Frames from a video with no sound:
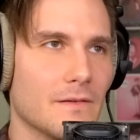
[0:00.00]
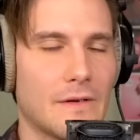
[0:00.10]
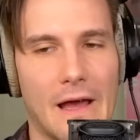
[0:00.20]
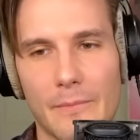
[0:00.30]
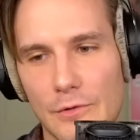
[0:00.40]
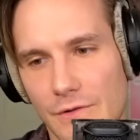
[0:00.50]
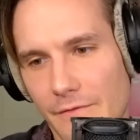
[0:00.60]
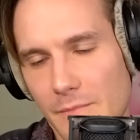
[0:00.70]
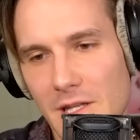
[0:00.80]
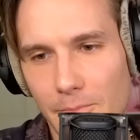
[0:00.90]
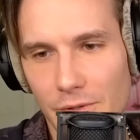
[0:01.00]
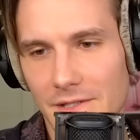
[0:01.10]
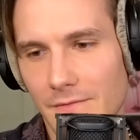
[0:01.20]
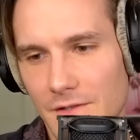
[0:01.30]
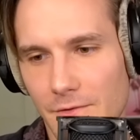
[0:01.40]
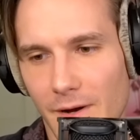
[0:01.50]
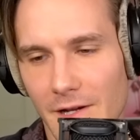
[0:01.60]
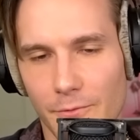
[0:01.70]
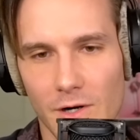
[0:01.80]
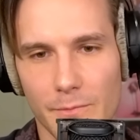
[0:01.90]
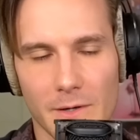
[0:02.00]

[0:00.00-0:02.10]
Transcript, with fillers: I'm not sure if manipulative is the right word,